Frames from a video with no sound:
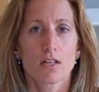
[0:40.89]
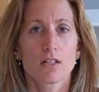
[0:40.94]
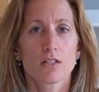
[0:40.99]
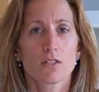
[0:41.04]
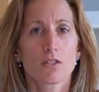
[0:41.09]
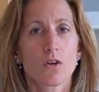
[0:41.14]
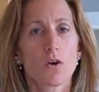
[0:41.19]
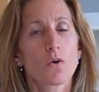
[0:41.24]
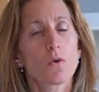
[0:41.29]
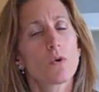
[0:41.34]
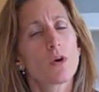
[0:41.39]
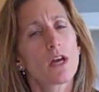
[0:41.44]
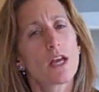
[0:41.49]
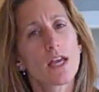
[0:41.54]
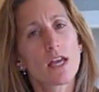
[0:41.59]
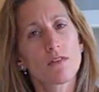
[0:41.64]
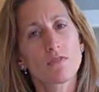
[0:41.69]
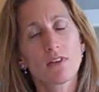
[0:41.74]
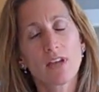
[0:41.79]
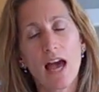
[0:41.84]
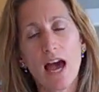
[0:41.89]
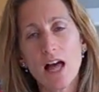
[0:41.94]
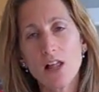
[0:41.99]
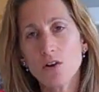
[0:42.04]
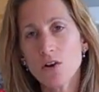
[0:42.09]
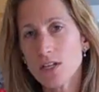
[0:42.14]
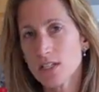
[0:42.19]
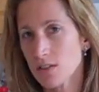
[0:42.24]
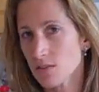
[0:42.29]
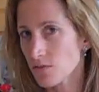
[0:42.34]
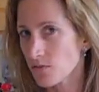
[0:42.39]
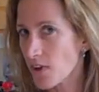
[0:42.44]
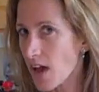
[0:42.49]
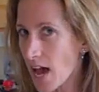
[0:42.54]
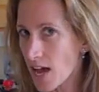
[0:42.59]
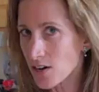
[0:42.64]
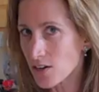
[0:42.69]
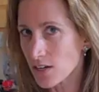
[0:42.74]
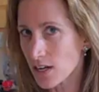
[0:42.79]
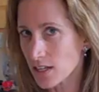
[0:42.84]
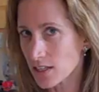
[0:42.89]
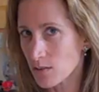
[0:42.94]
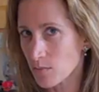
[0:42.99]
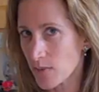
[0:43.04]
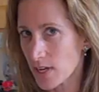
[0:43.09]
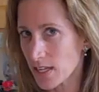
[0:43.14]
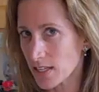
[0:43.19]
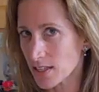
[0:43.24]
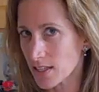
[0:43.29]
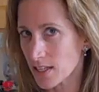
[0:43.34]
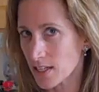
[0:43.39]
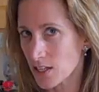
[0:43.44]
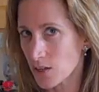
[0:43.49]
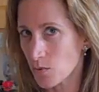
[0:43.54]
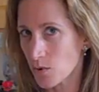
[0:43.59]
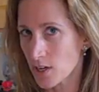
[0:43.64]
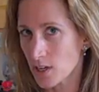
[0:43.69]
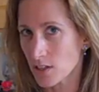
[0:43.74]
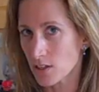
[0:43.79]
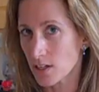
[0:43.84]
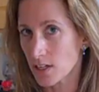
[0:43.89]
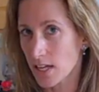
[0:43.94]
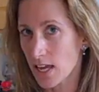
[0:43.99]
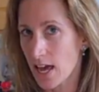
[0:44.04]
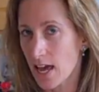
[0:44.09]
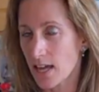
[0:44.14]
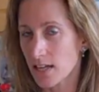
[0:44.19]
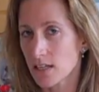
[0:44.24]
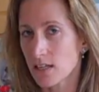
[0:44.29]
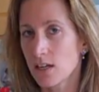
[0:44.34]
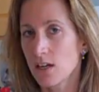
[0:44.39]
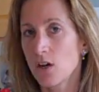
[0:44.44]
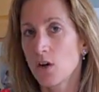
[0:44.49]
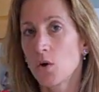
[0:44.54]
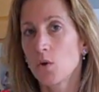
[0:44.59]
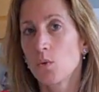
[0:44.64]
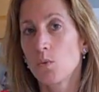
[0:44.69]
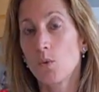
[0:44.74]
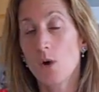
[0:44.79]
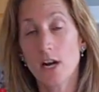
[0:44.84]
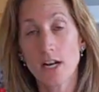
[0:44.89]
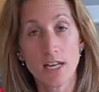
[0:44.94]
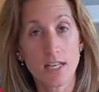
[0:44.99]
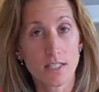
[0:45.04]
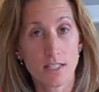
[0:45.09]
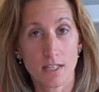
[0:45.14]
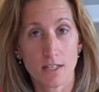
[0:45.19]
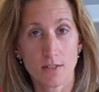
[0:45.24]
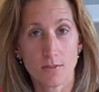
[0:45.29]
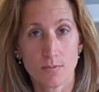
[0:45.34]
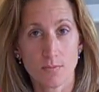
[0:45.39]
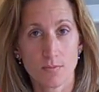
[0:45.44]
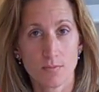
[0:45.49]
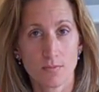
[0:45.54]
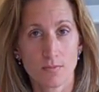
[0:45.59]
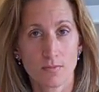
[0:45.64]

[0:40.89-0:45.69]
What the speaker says: So if calories and fat are not the main thing you want to look at, what is it?